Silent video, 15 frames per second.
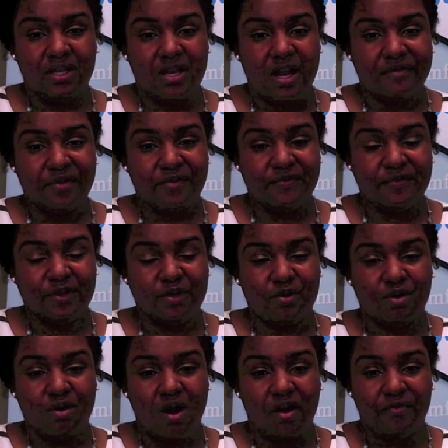never
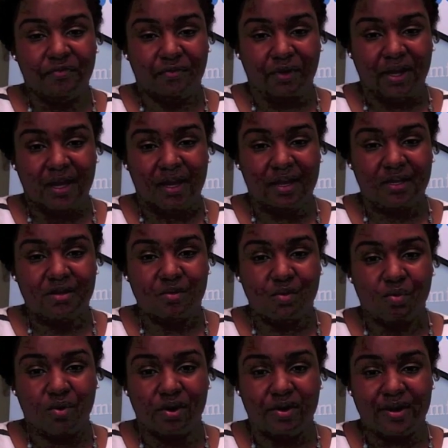feel afraid
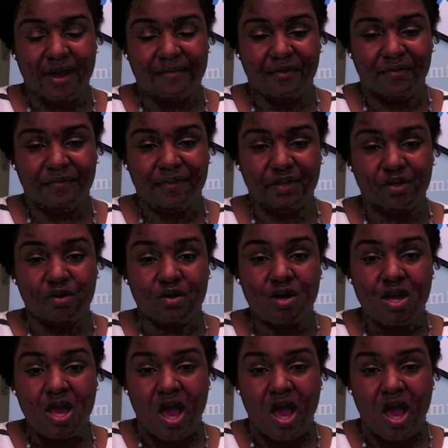or never feel